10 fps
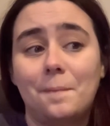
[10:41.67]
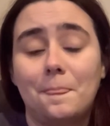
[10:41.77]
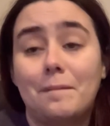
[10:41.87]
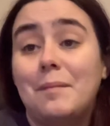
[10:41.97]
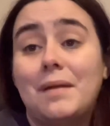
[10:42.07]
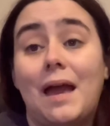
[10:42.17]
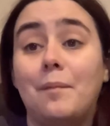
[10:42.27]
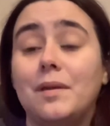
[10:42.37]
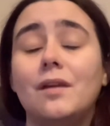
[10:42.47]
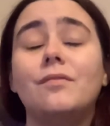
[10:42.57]
made me
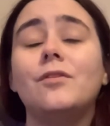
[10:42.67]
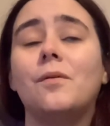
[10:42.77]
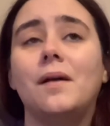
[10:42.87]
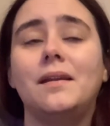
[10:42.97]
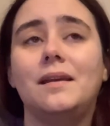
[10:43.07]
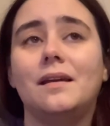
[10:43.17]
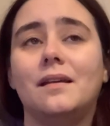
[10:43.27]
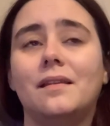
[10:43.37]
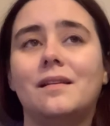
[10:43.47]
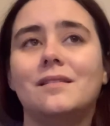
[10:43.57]
happy. You have no idea.
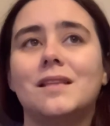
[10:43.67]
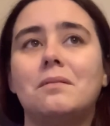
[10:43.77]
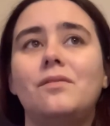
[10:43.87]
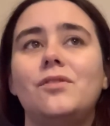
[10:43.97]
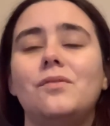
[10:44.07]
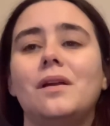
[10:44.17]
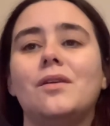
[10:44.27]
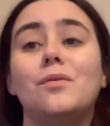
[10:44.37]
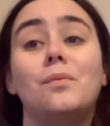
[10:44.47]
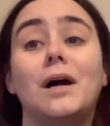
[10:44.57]
There's some of you like
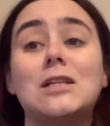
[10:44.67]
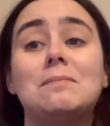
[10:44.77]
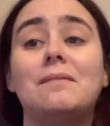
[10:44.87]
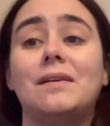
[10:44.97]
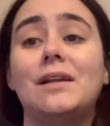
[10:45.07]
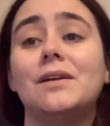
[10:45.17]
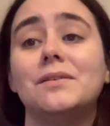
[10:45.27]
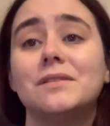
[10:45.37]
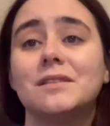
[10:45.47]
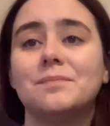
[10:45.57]
who watch my
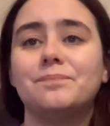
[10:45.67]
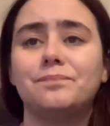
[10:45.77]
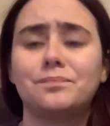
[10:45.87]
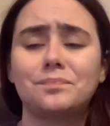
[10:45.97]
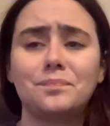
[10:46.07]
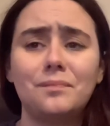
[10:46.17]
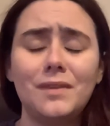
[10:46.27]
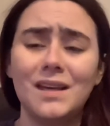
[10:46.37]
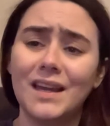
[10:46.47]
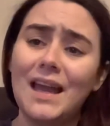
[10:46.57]
videos.
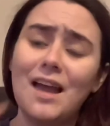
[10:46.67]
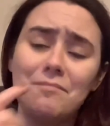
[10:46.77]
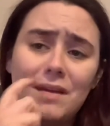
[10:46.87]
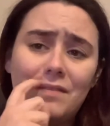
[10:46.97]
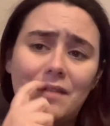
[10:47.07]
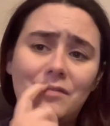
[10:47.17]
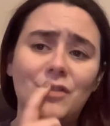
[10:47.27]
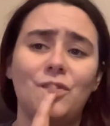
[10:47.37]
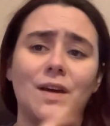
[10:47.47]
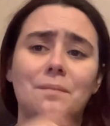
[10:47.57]
Like I have my
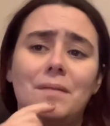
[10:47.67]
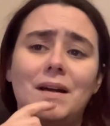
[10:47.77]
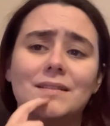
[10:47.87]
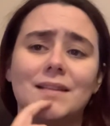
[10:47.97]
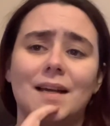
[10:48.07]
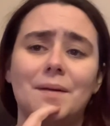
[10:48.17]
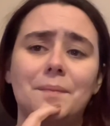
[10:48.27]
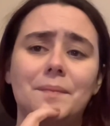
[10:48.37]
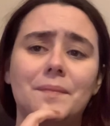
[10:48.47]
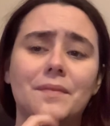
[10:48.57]
FabFitFun unboxing up,
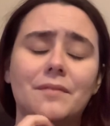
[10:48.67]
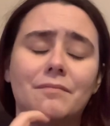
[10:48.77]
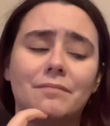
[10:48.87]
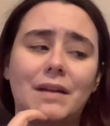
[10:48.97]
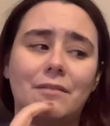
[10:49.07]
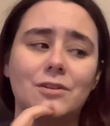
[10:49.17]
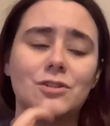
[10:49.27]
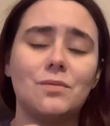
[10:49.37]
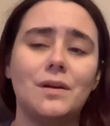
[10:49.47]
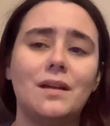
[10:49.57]
my
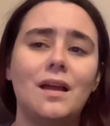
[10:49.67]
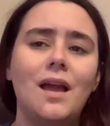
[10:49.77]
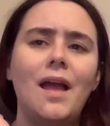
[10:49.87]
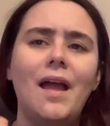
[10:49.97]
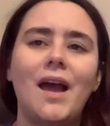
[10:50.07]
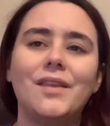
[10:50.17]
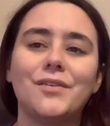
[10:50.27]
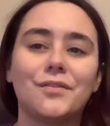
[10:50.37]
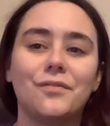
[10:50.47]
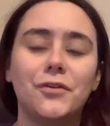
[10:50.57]
original one, and
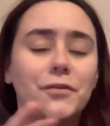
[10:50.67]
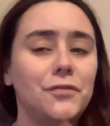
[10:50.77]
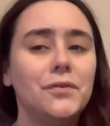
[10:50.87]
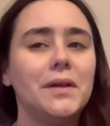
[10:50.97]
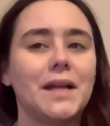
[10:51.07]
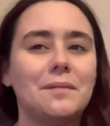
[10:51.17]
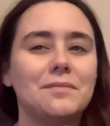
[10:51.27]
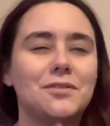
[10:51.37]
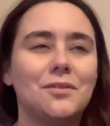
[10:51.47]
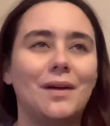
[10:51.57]
there's a few of you like I'm
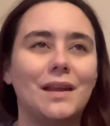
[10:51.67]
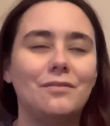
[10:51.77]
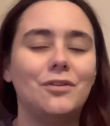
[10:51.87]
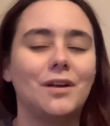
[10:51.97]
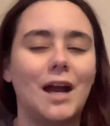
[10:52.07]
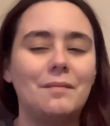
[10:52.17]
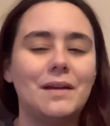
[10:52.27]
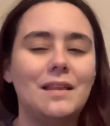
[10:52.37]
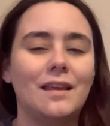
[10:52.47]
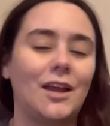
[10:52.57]
still waiting for you to
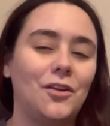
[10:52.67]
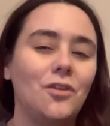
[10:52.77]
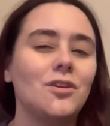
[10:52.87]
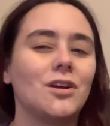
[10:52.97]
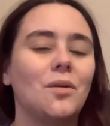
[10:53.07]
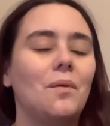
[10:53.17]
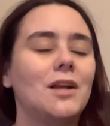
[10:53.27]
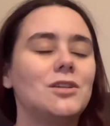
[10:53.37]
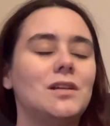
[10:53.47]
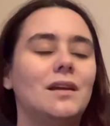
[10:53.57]
comment. Like I know you're gonna
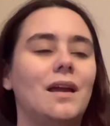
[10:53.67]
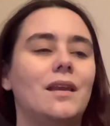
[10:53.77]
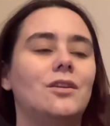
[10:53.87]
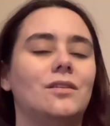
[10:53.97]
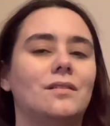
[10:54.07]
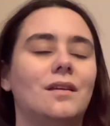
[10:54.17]
watch it, and it just